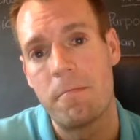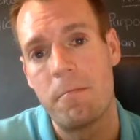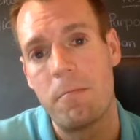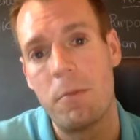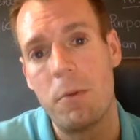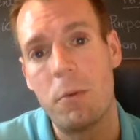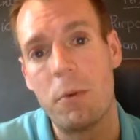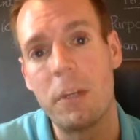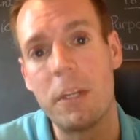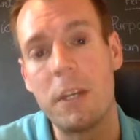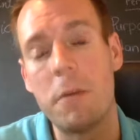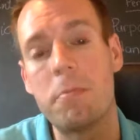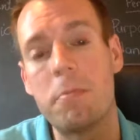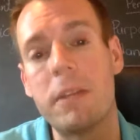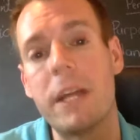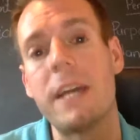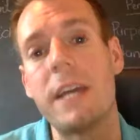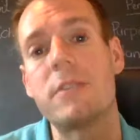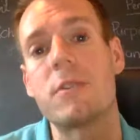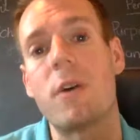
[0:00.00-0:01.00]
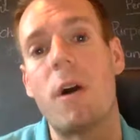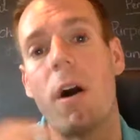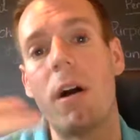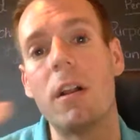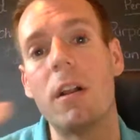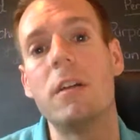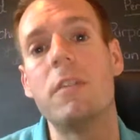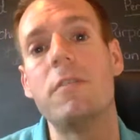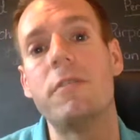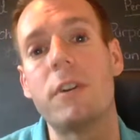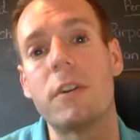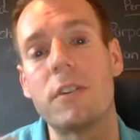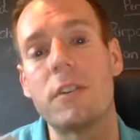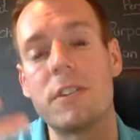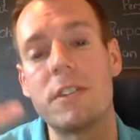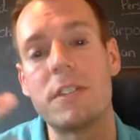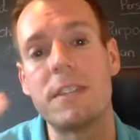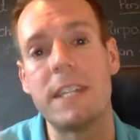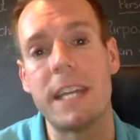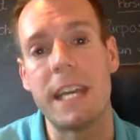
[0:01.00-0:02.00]
But when you place all of your
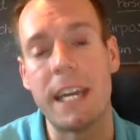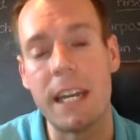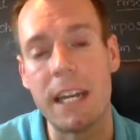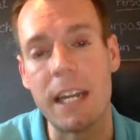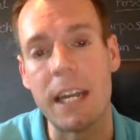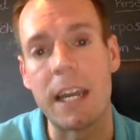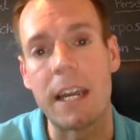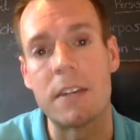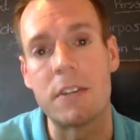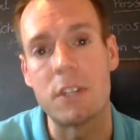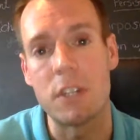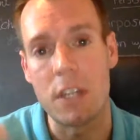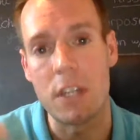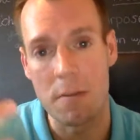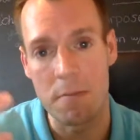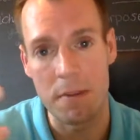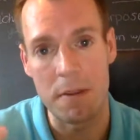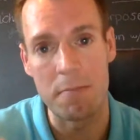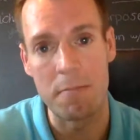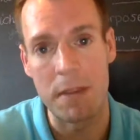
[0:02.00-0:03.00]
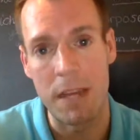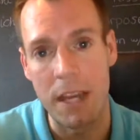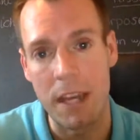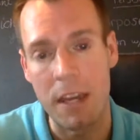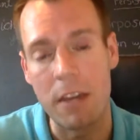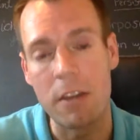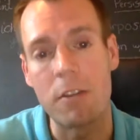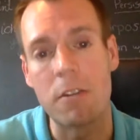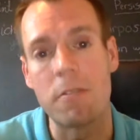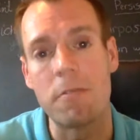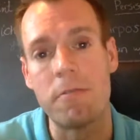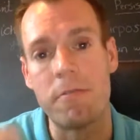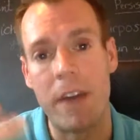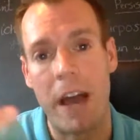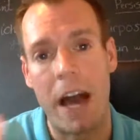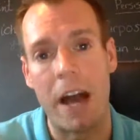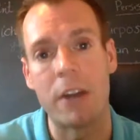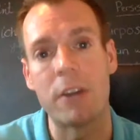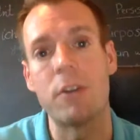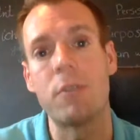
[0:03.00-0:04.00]
standing as a human being, your
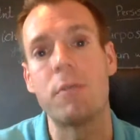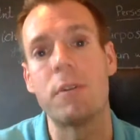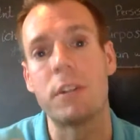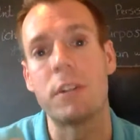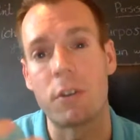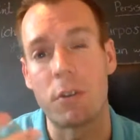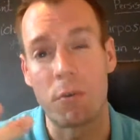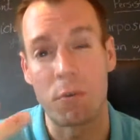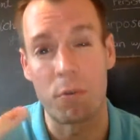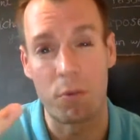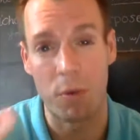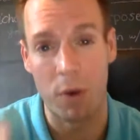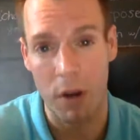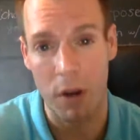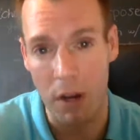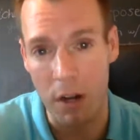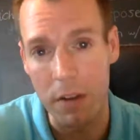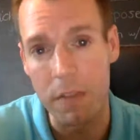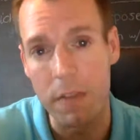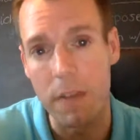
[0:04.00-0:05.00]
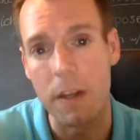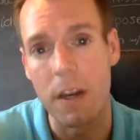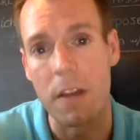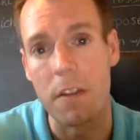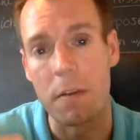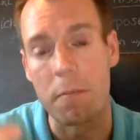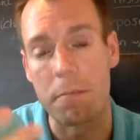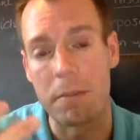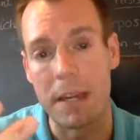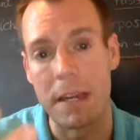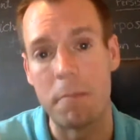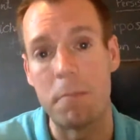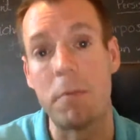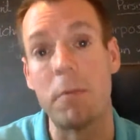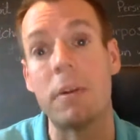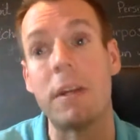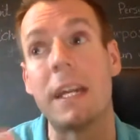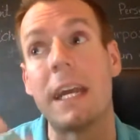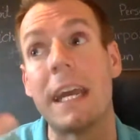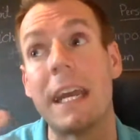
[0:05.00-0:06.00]
value and your worth in other
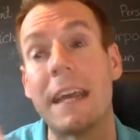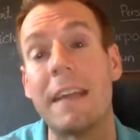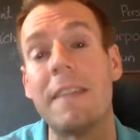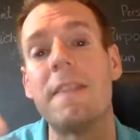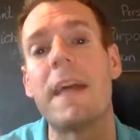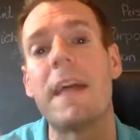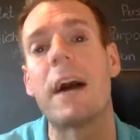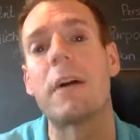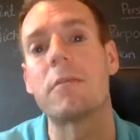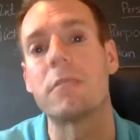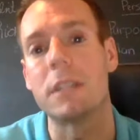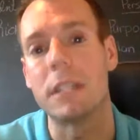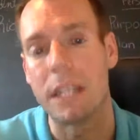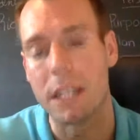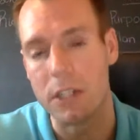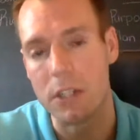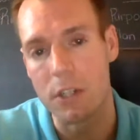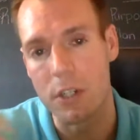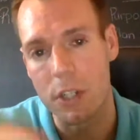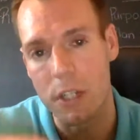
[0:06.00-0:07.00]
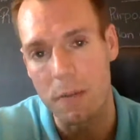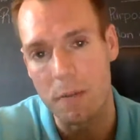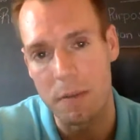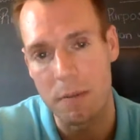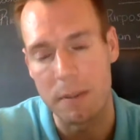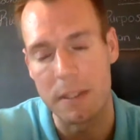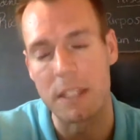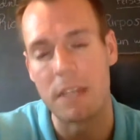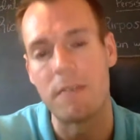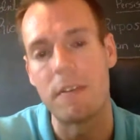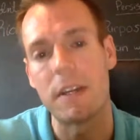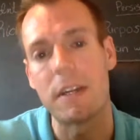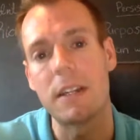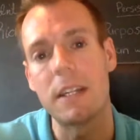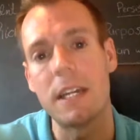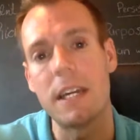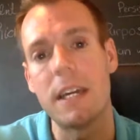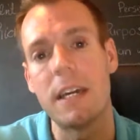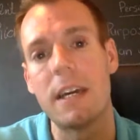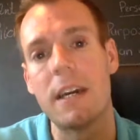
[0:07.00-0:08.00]
people and in that relationship
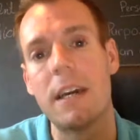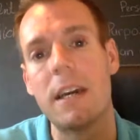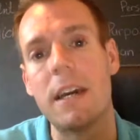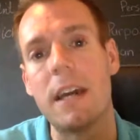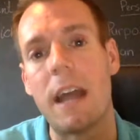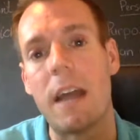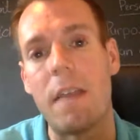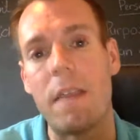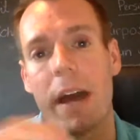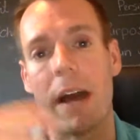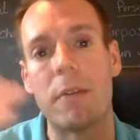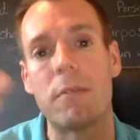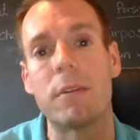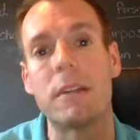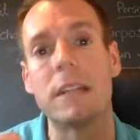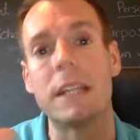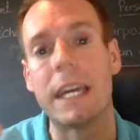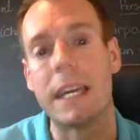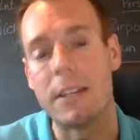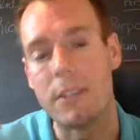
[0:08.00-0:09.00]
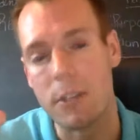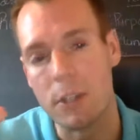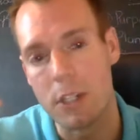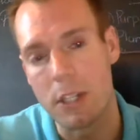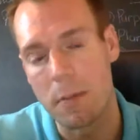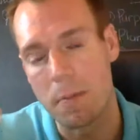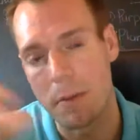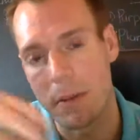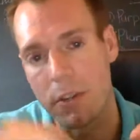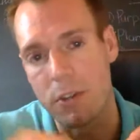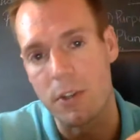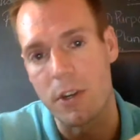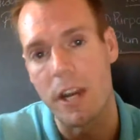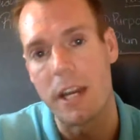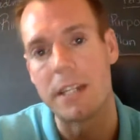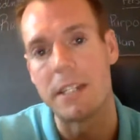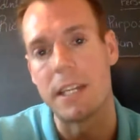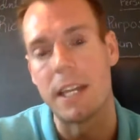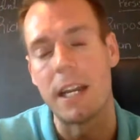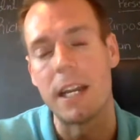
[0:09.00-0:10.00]
specifically, and that relationship is your
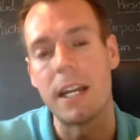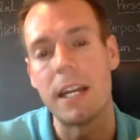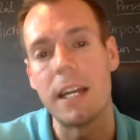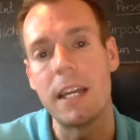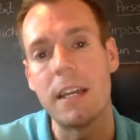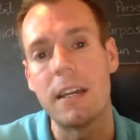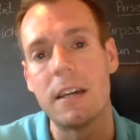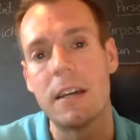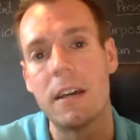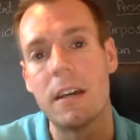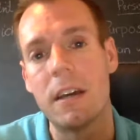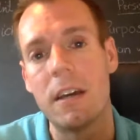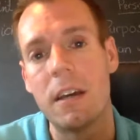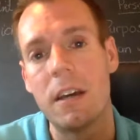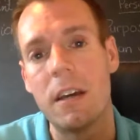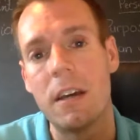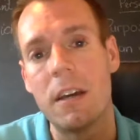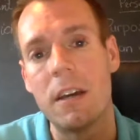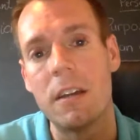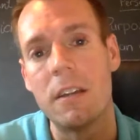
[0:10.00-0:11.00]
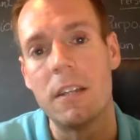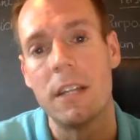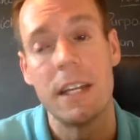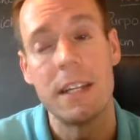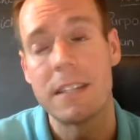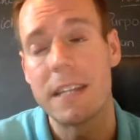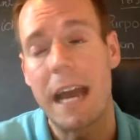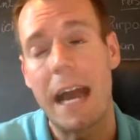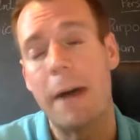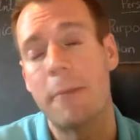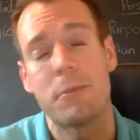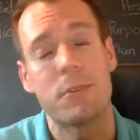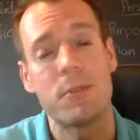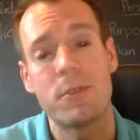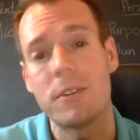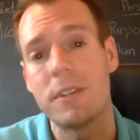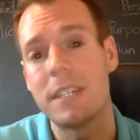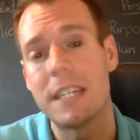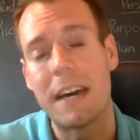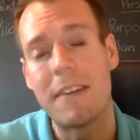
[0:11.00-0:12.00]
identity, then it's
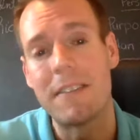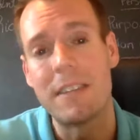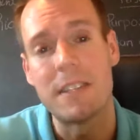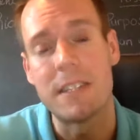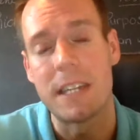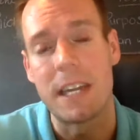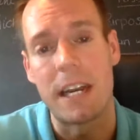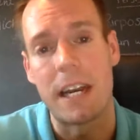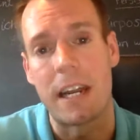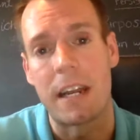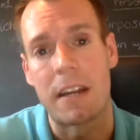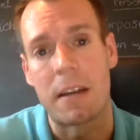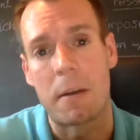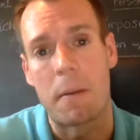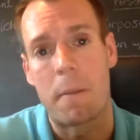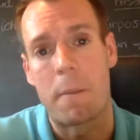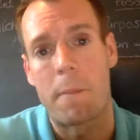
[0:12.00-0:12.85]
absolutely devastating.